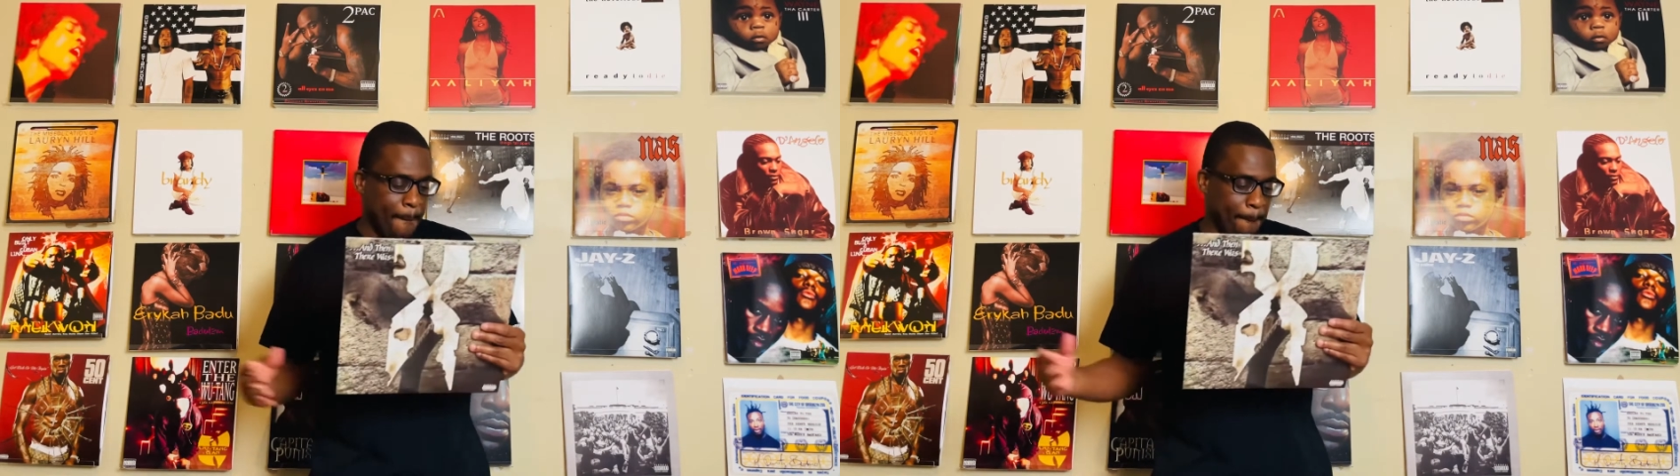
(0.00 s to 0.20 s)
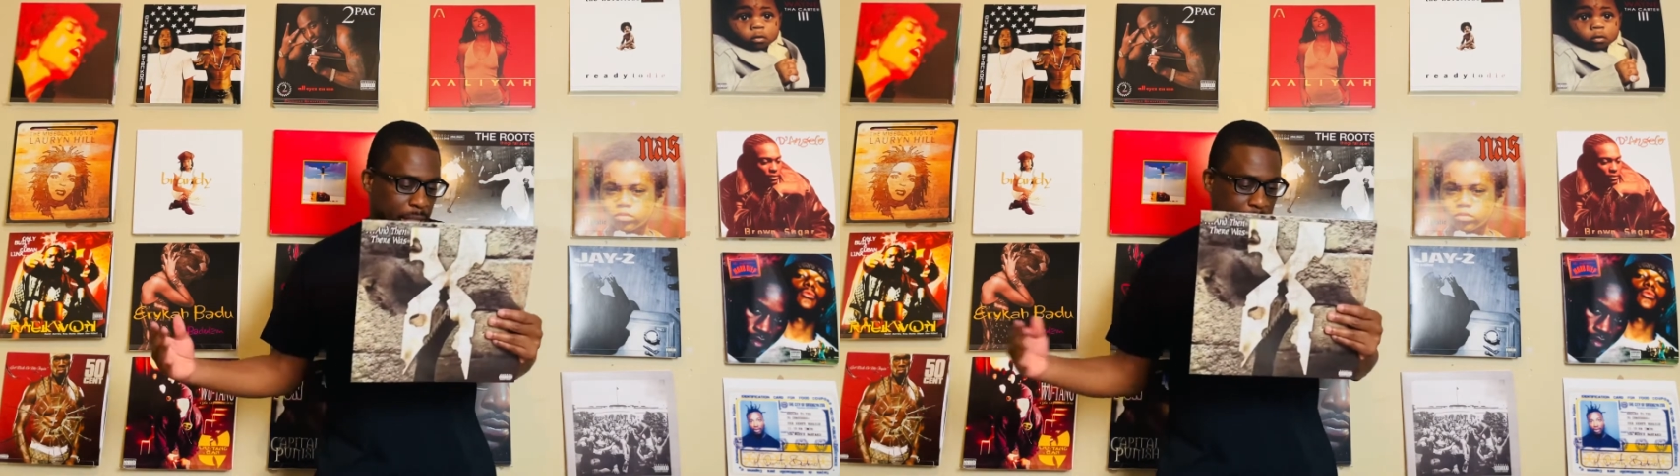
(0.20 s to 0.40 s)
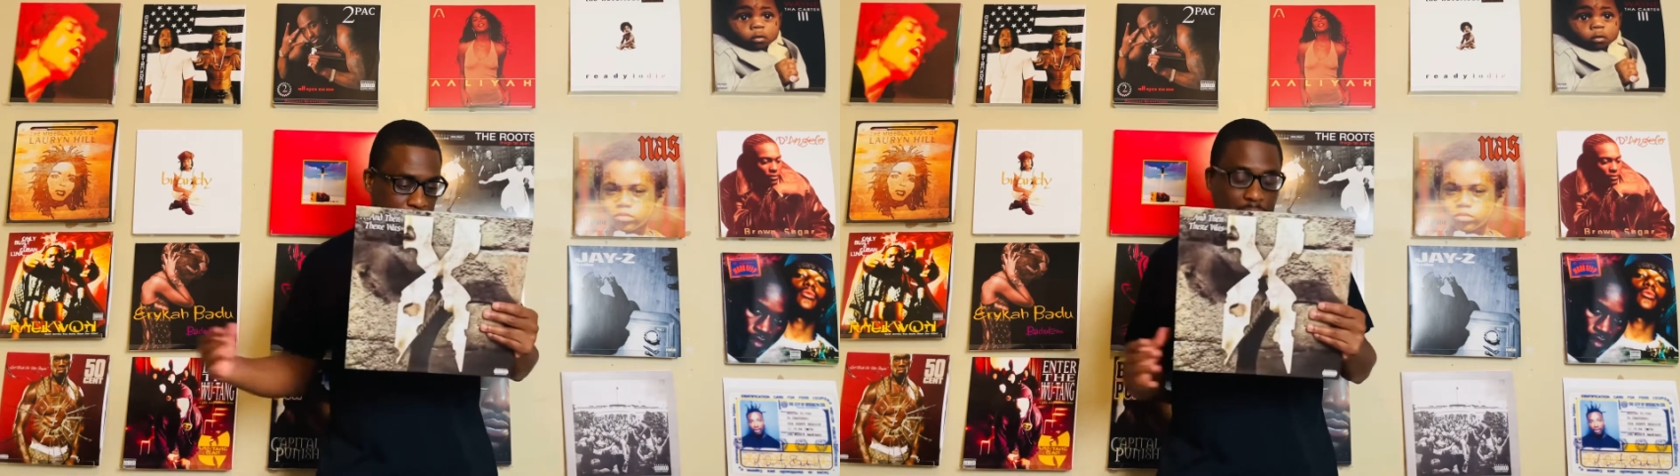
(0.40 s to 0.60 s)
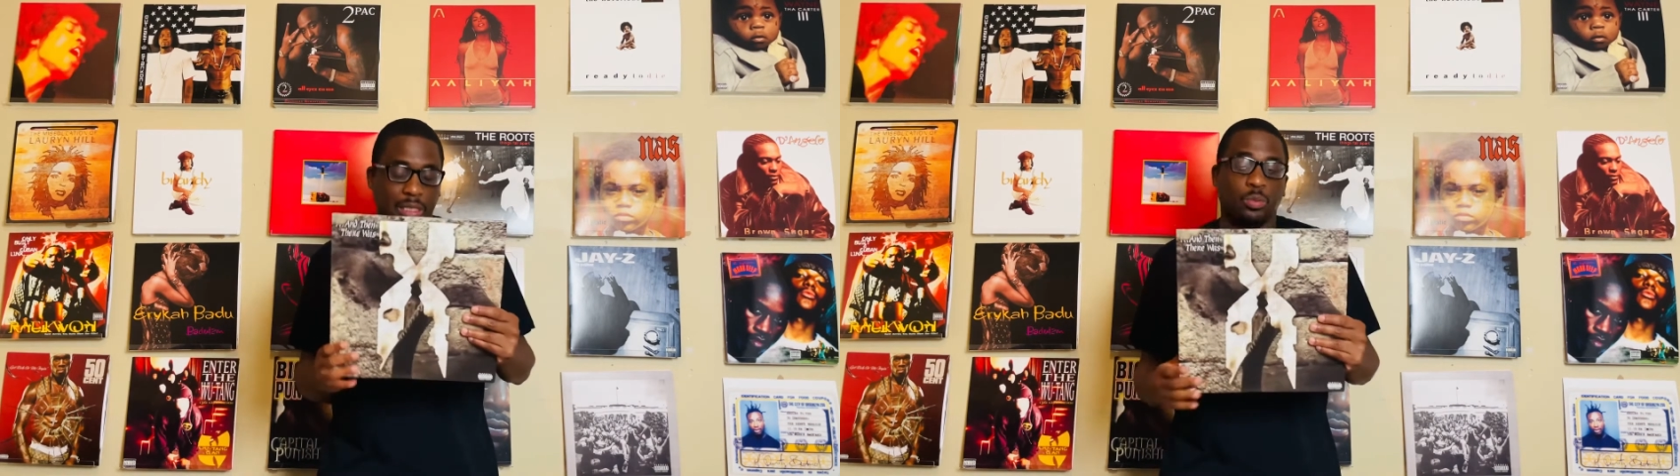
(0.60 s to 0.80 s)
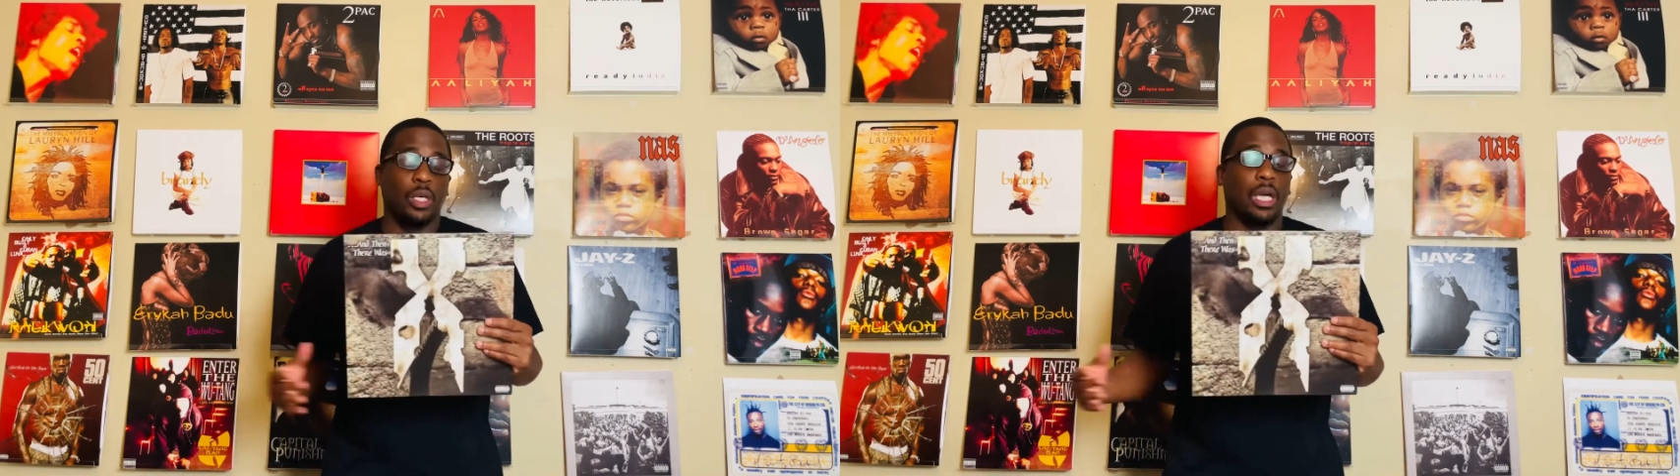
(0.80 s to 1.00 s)
But yeah, this
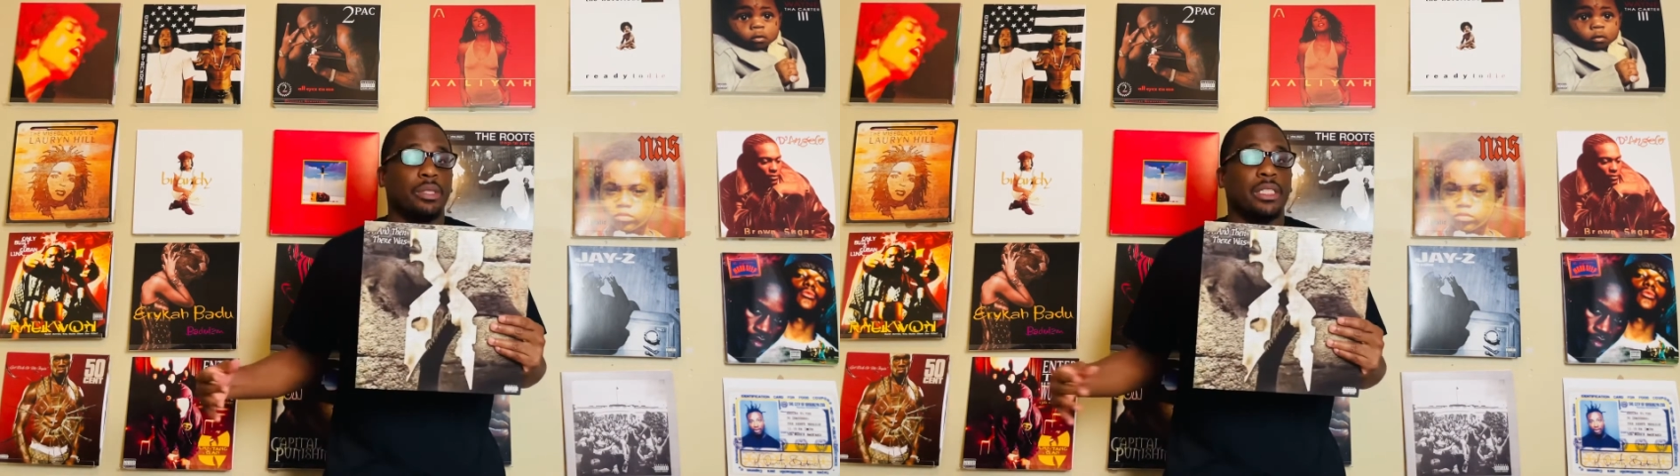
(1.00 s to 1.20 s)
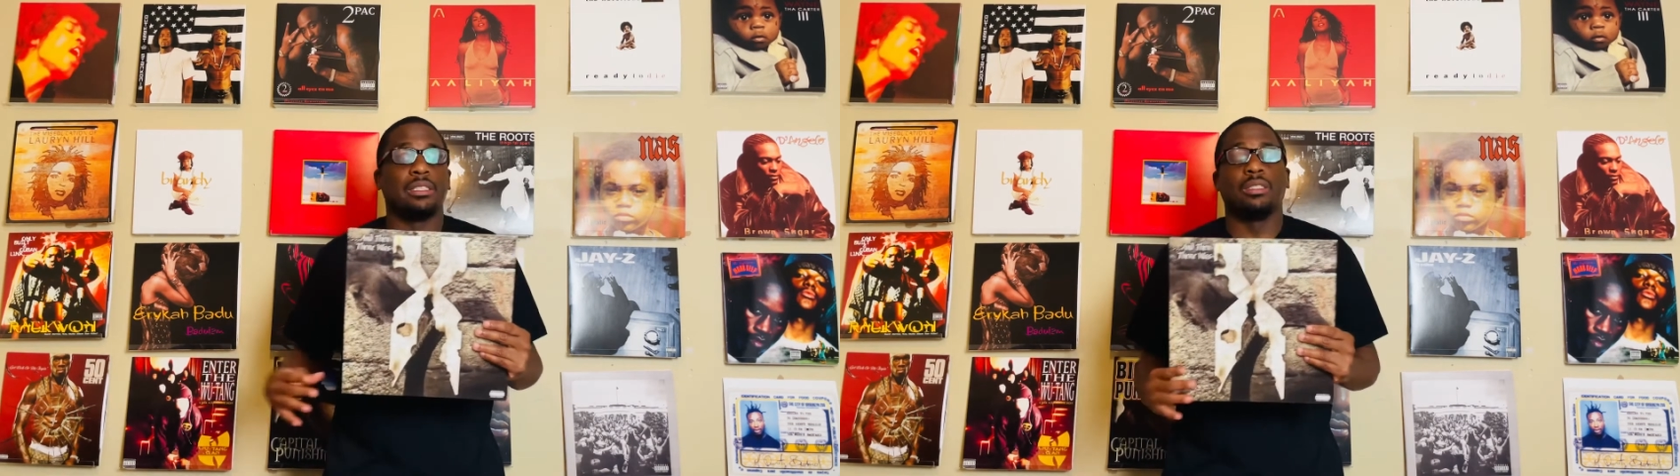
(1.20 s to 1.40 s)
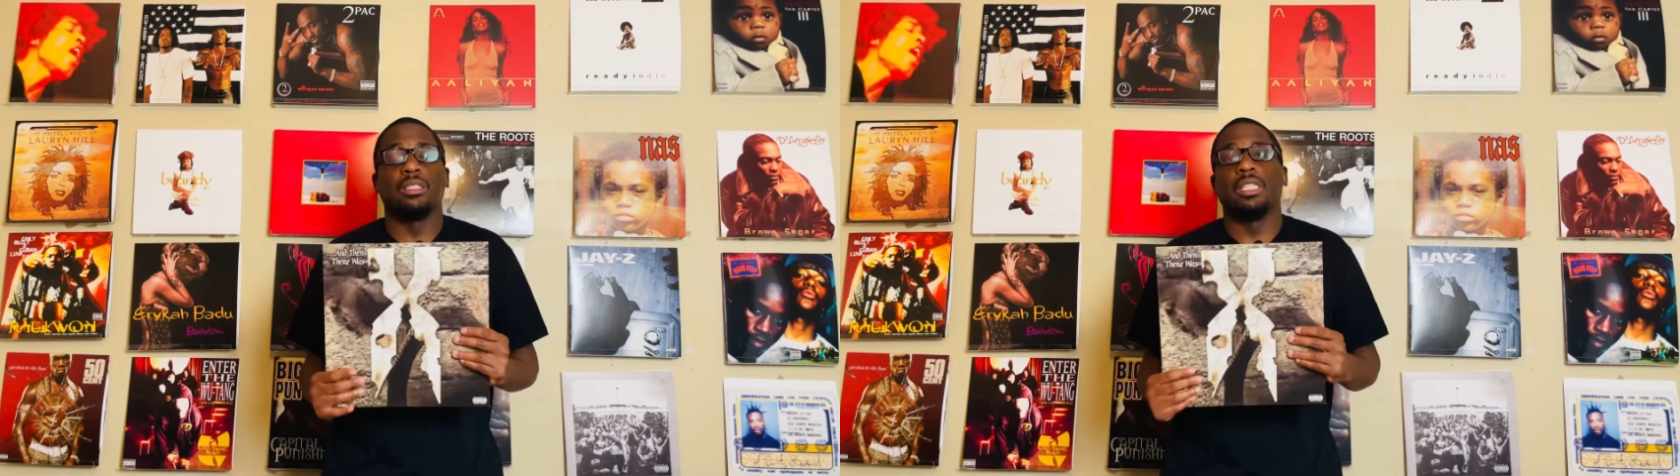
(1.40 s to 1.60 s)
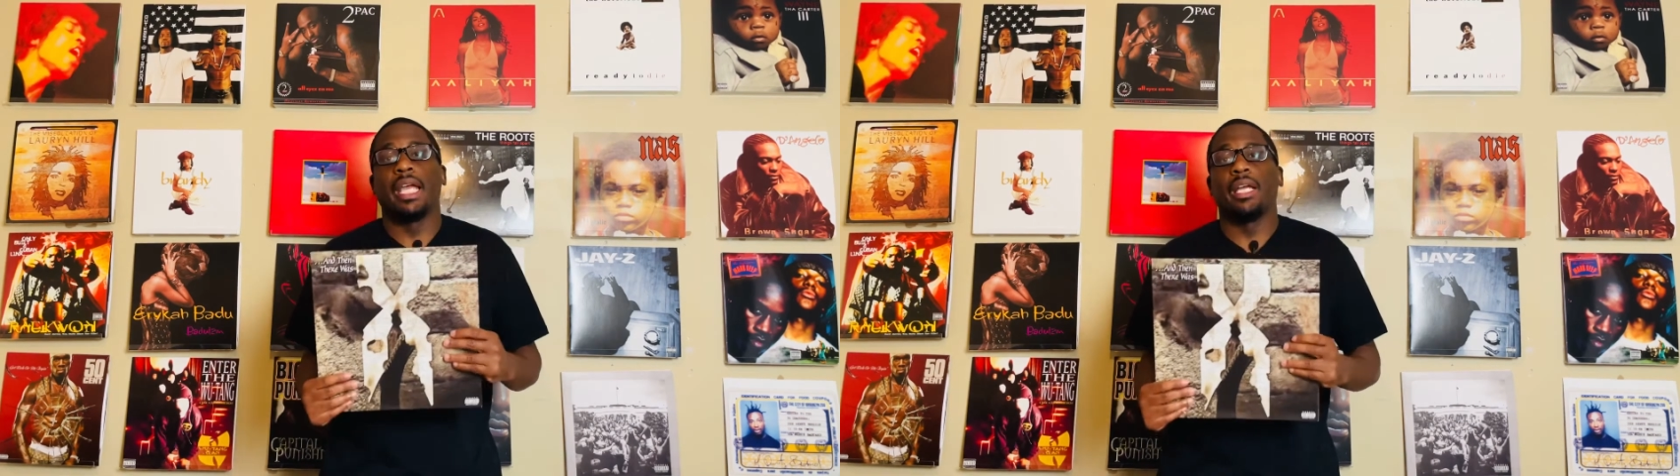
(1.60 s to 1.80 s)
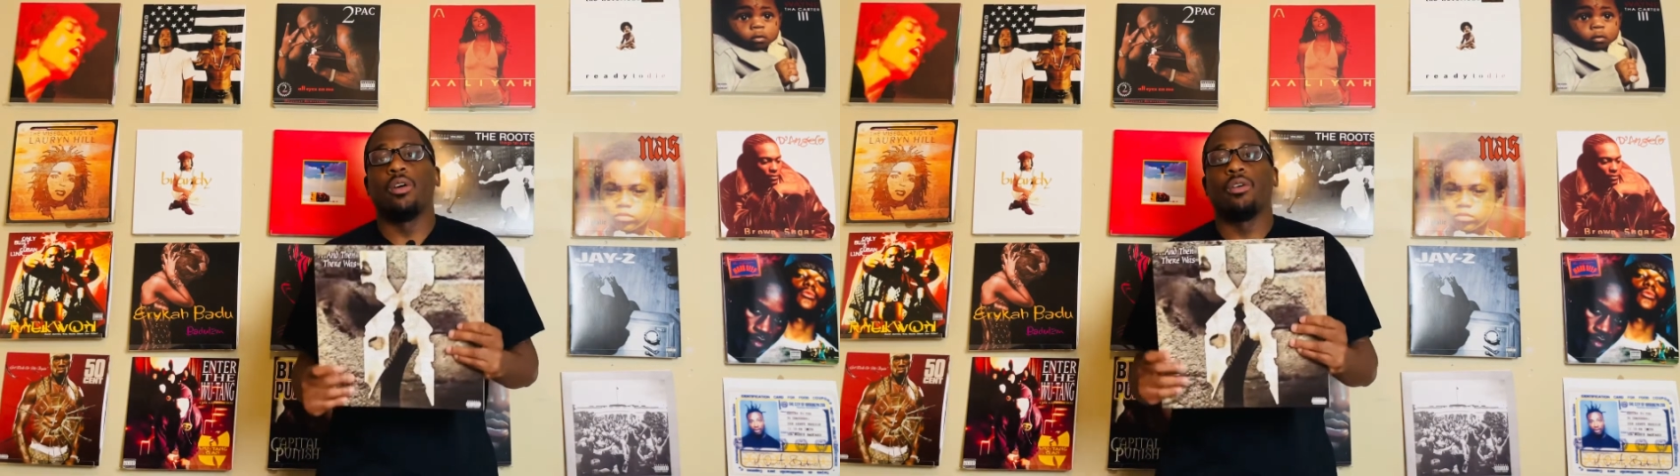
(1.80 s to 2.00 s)
is what I'll listen to
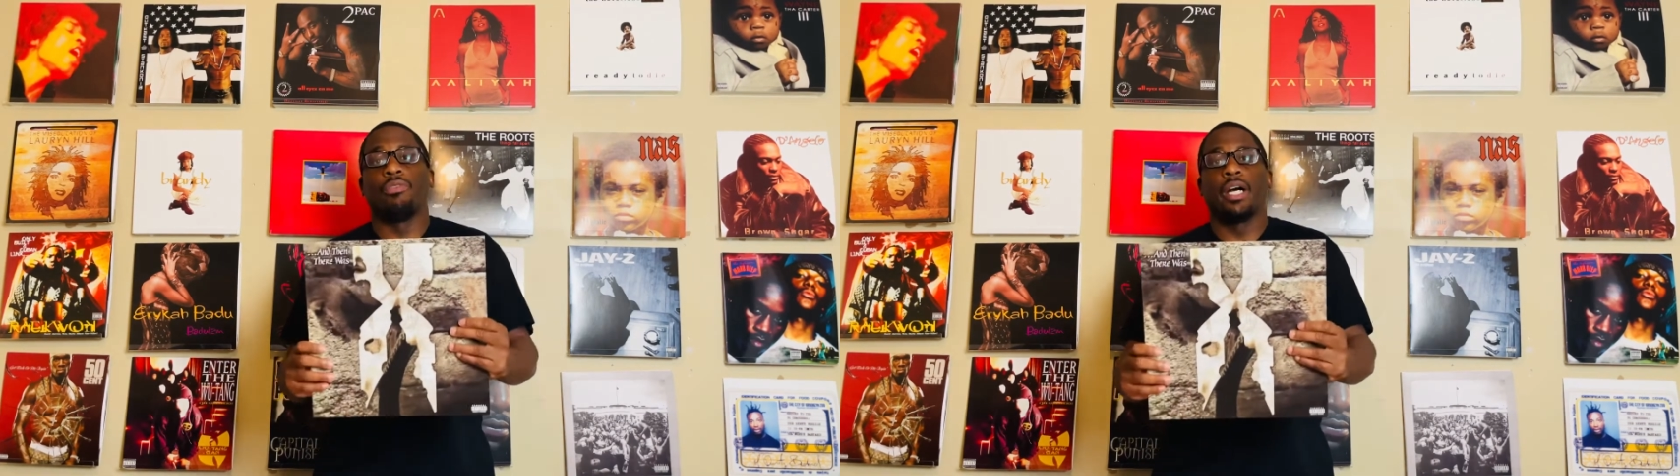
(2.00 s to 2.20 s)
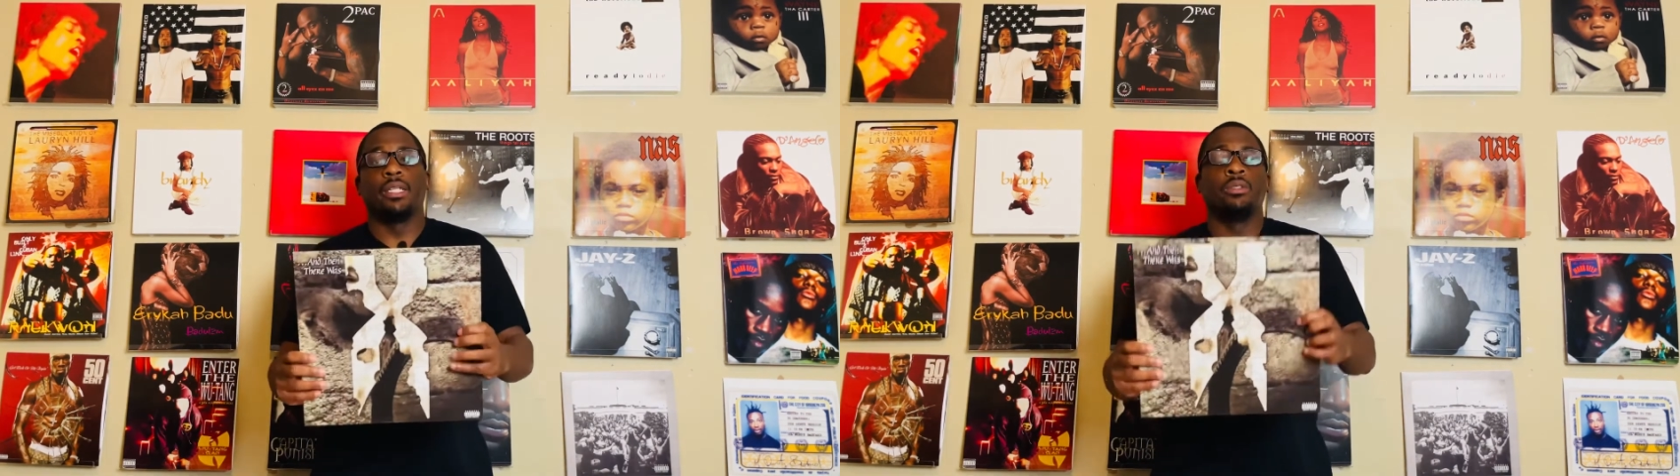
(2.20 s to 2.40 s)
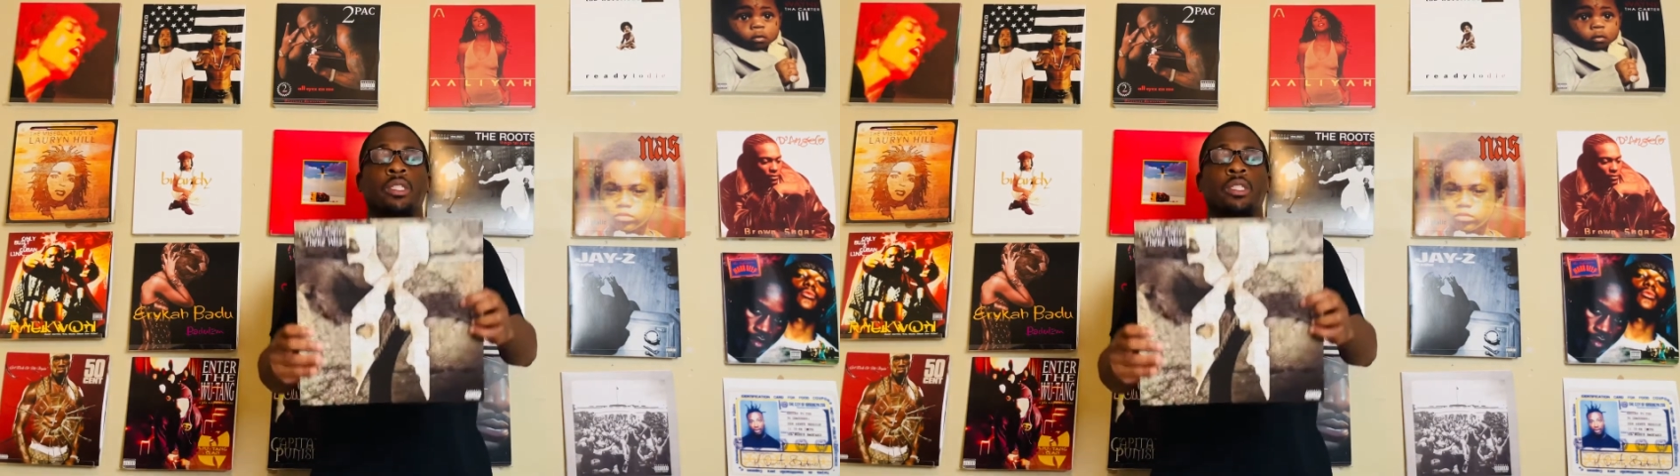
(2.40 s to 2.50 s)
today on vinyl.